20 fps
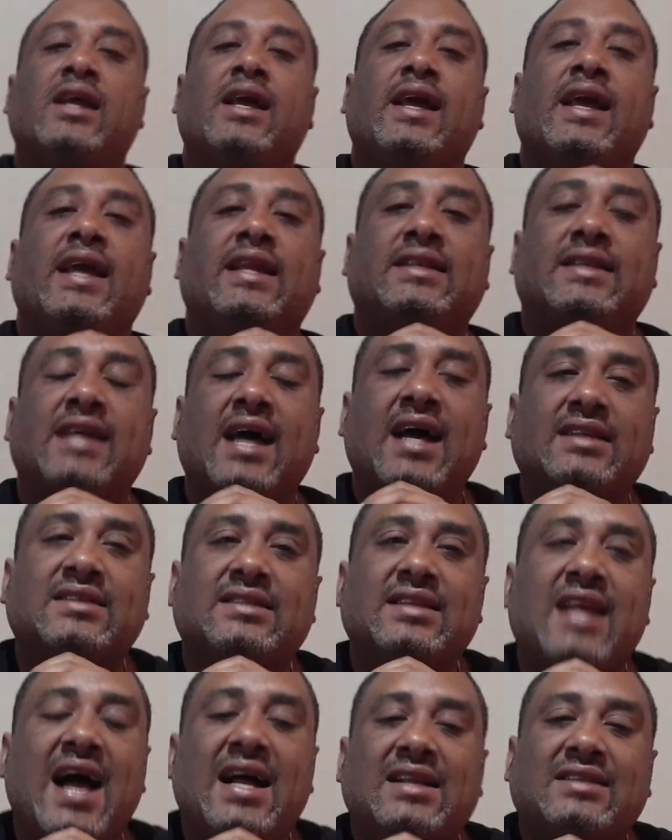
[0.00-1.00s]
It does
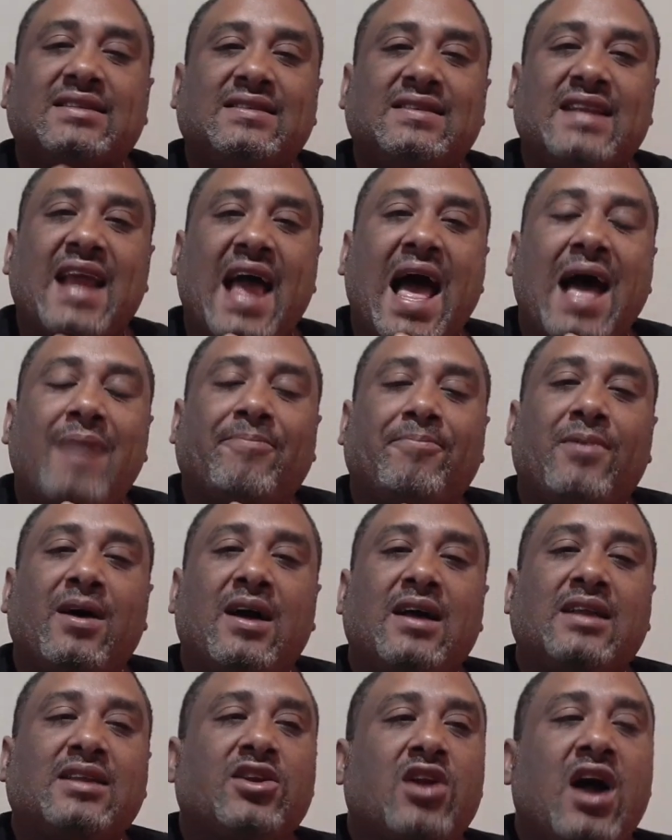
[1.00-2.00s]
not snap.
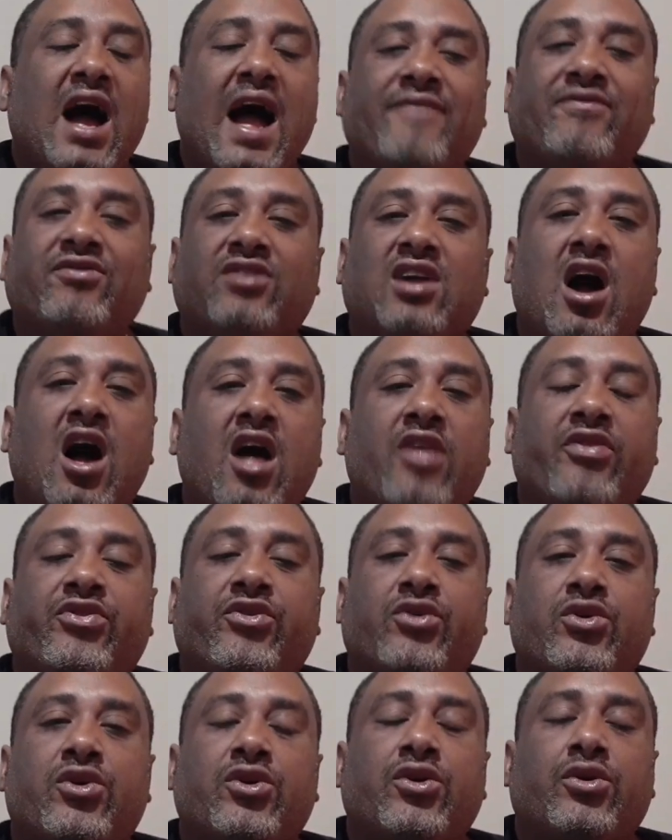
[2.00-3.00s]
You know, I've gone
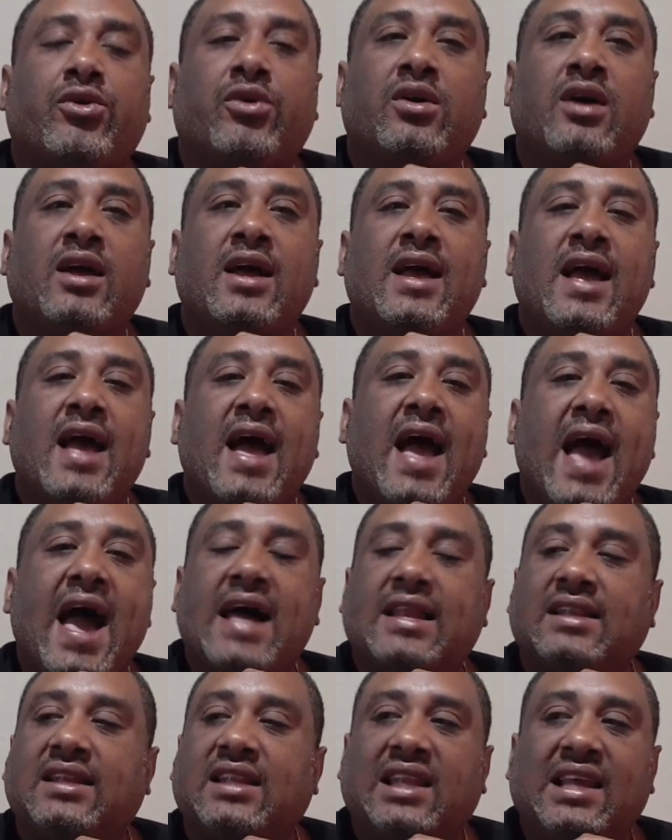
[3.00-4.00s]
through
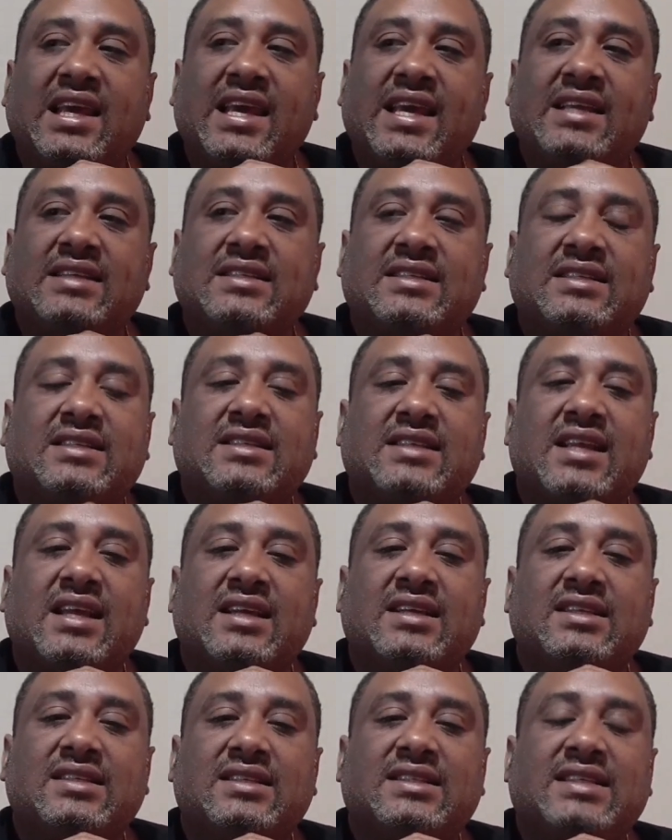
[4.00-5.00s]
at least
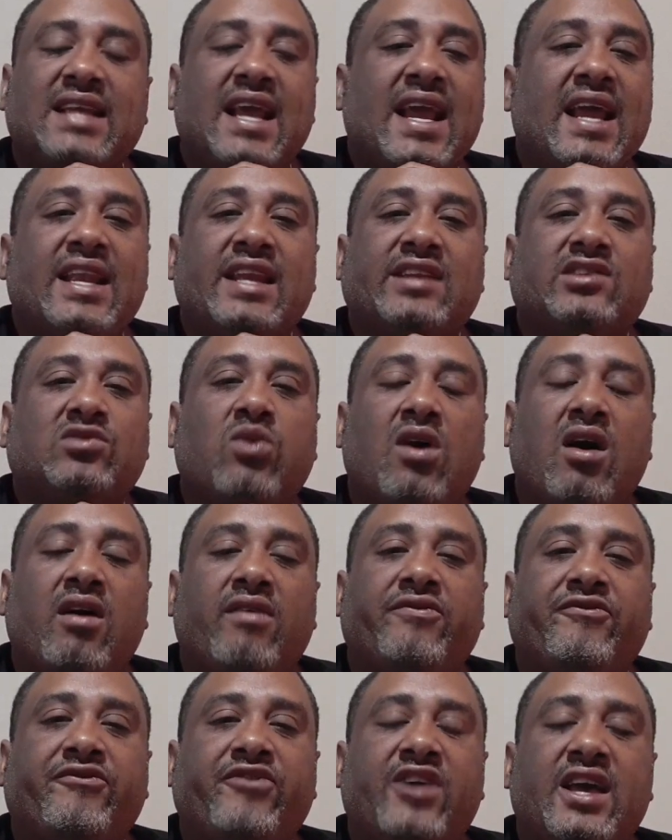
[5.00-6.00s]
10 to
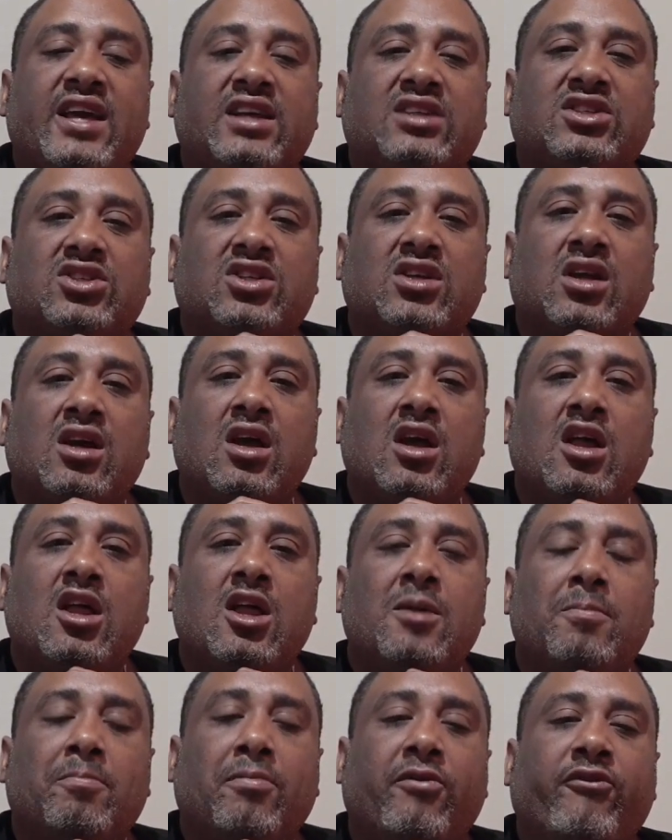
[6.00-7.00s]
12 fish
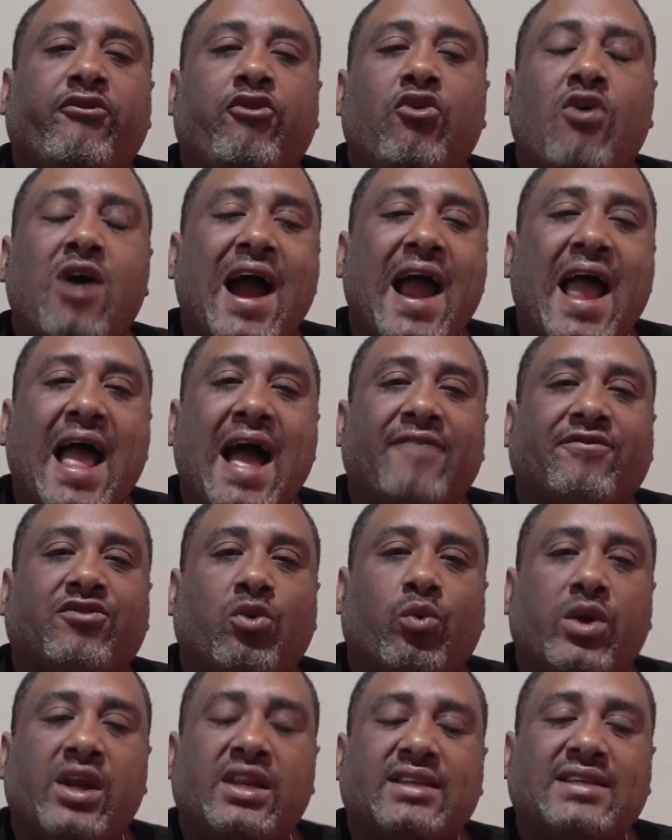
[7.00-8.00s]
before I have to
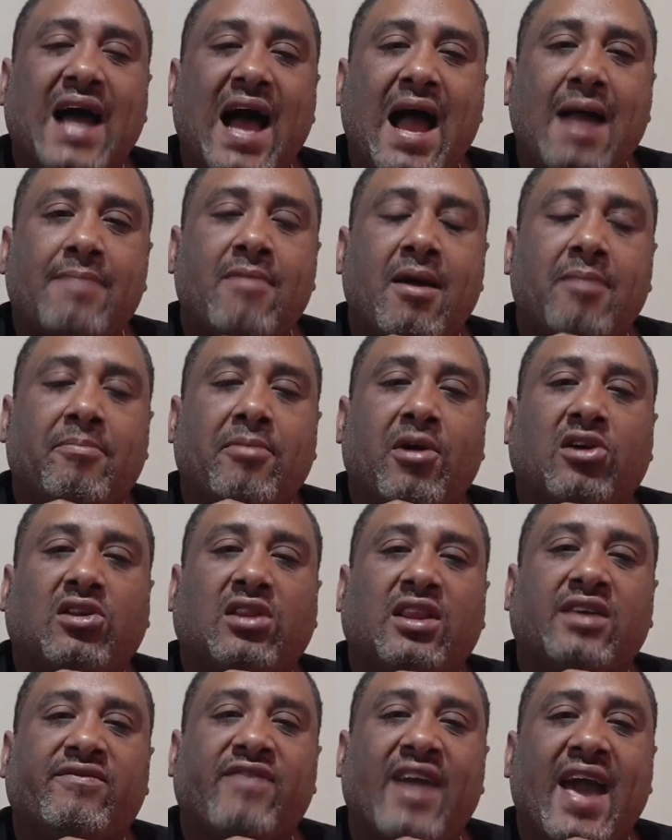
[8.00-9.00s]
retie my
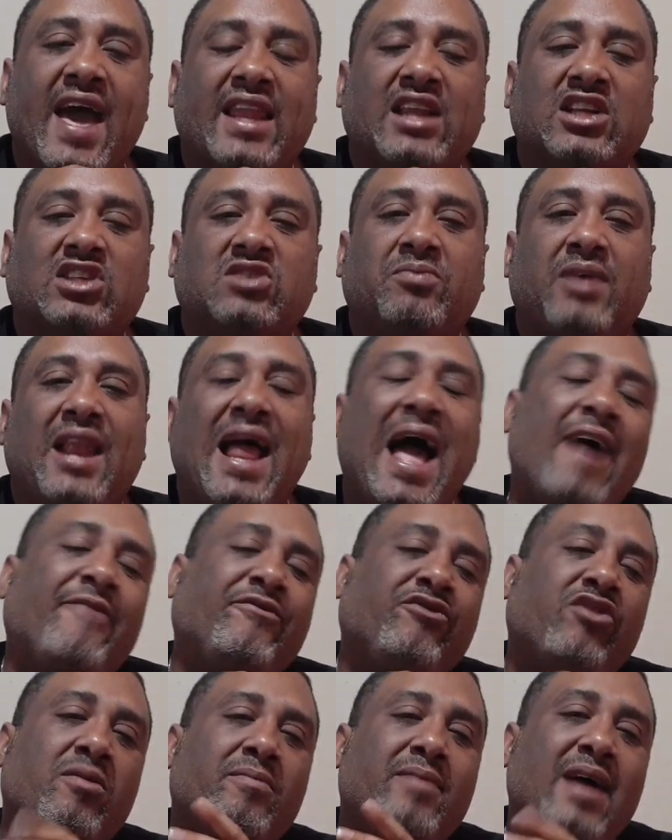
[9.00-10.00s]
Berkeley Vanish. But
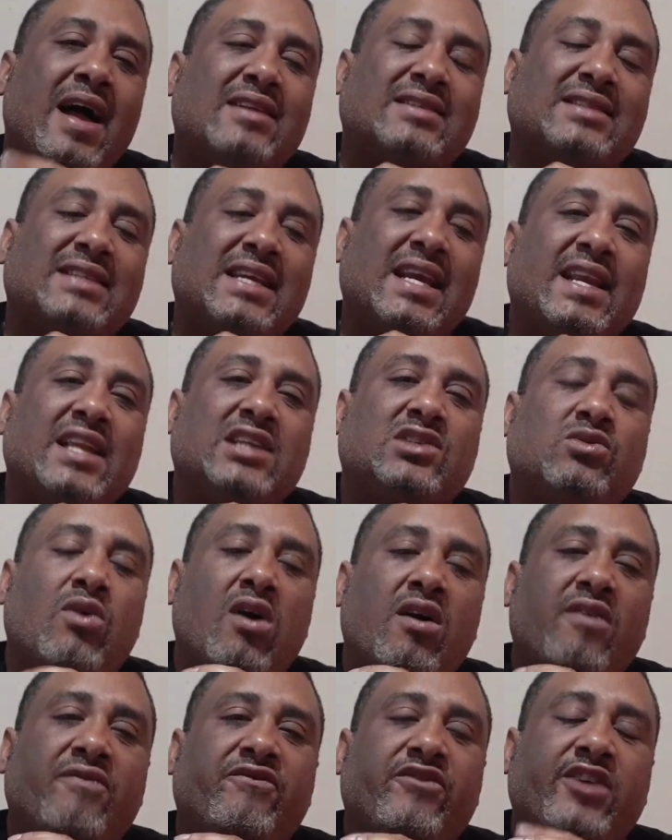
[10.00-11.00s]
after about 10 to
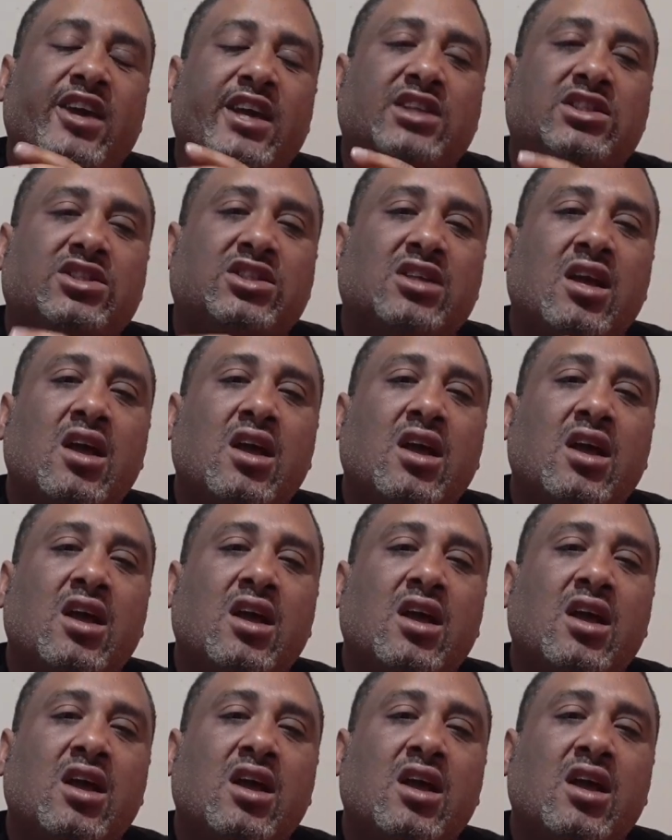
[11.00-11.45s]
12 fish,